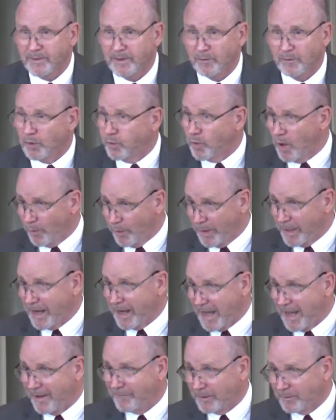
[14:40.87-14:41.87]
with what we
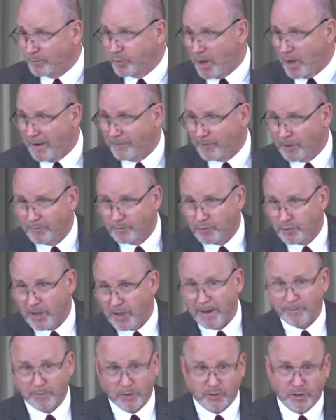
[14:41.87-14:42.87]
have in Proverbs
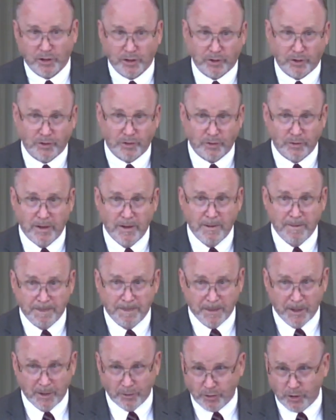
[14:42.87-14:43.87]
chapter 2,
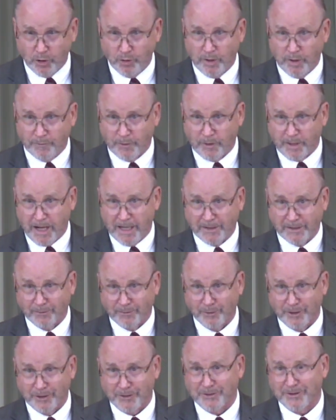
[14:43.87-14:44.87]
there's two different kinds of
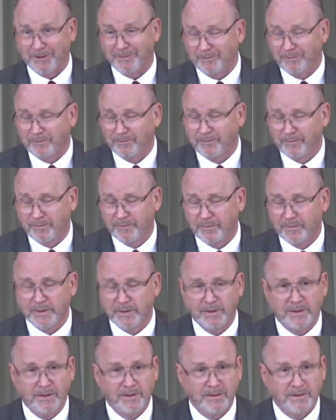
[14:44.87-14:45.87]
wisdom.
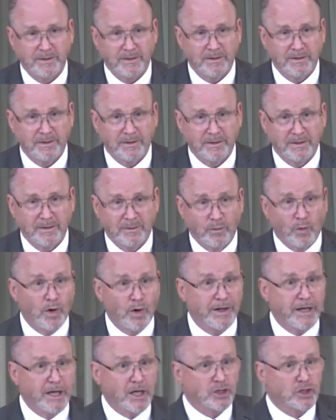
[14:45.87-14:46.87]

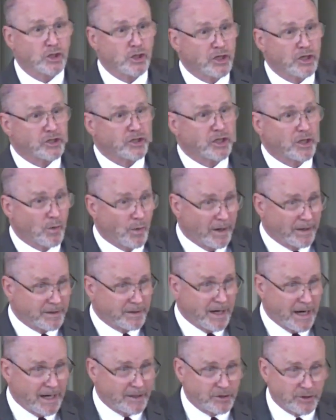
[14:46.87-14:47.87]
One is listening to what
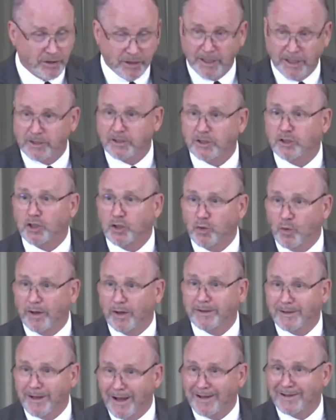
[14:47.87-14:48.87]
God says and do
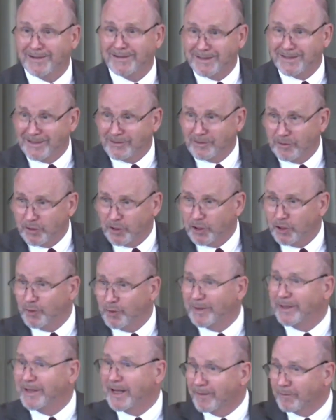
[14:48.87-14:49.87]
what God says to
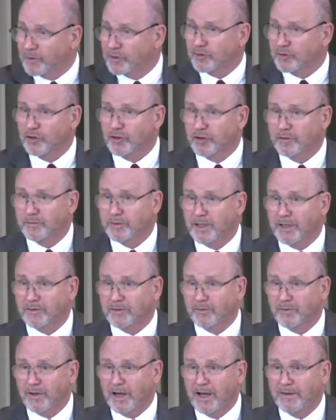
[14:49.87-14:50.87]
do in every circumstance
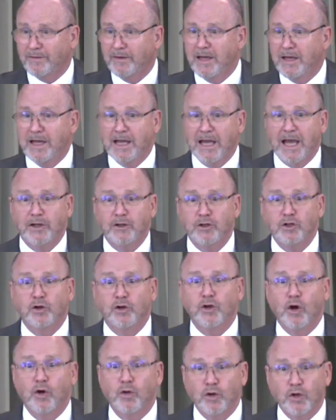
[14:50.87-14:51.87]
of life, and you'll
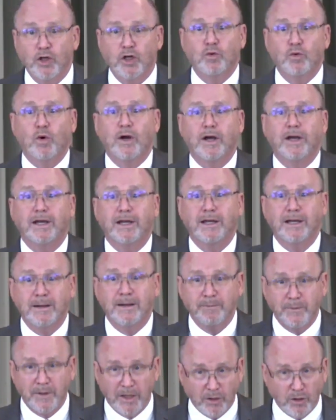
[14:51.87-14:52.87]
know the good way
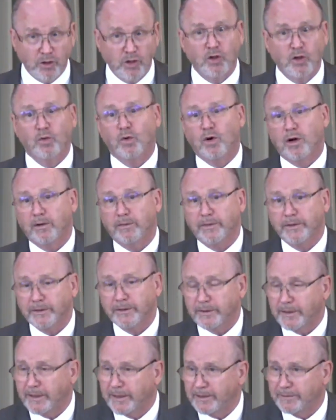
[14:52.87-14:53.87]
and you can walk
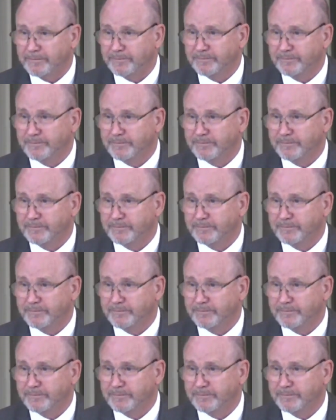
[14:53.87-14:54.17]
therein.